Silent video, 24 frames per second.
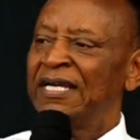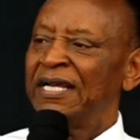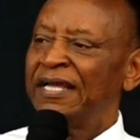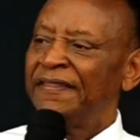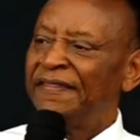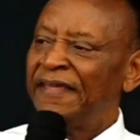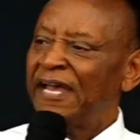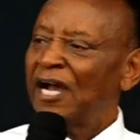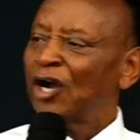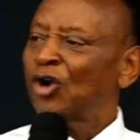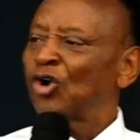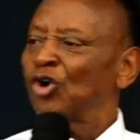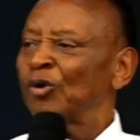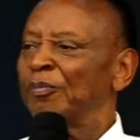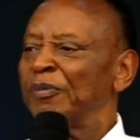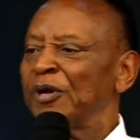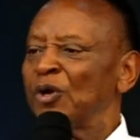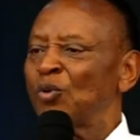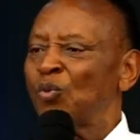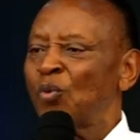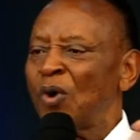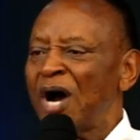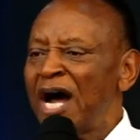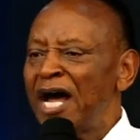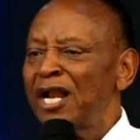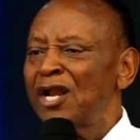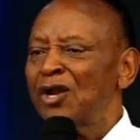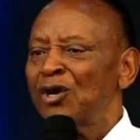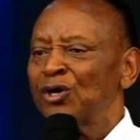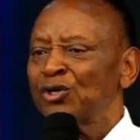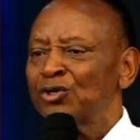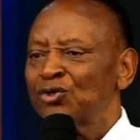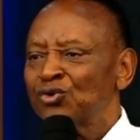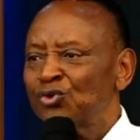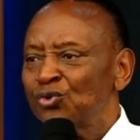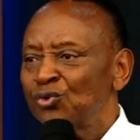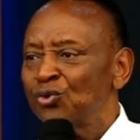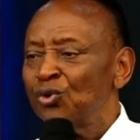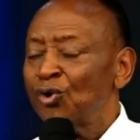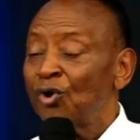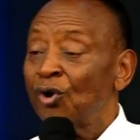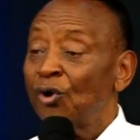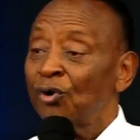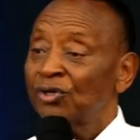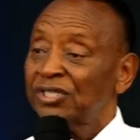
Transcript: there could be one or two or